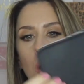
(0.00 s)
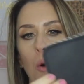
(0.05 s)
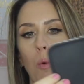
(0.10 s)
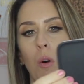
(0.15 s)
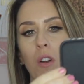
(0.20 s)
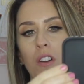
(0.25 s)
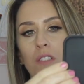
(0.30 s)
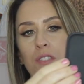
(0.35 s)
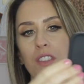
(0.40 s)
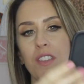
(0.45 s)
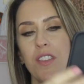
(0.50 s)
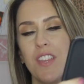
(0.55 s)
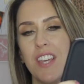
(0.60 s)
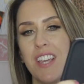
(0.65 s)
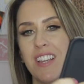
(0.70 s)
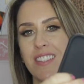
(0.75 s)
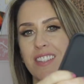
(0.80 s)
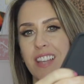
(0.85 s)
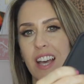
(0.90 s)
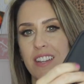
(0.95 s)
One of the
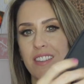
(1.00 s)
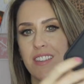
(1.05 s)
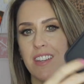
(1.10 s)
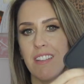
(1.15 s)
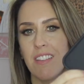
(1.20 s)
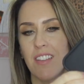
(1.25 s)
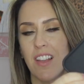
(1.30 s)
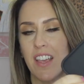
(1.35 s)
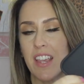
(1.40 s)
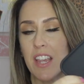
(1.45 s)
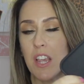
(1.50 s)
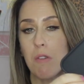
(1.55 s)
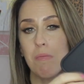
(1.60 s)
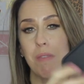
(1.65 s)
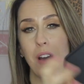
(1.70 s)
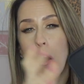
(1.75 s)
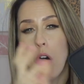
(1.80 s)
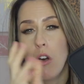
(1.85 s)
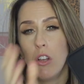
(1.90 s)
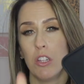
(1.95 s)
things that I didn't like
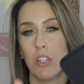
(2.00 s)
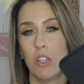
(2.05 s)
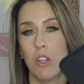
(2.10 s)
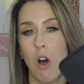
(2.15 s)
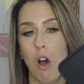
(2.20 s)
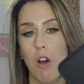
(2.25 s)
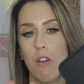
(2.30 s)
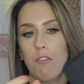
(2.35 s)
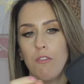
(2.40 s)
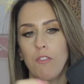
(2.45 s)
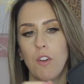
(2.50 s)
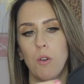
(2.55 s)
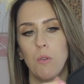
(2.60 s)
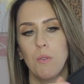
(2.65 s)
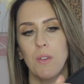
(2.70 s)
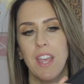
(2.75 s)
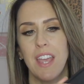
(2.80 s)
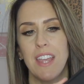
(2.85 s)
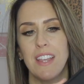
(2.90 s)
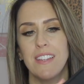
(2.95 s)
about a lot of
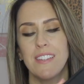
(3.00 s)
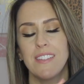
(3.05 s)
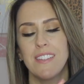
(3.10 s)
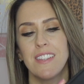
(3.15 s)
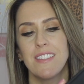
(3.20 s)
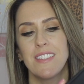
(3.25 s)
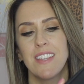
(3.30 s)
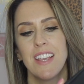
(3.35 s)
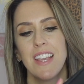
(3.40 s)
phone cases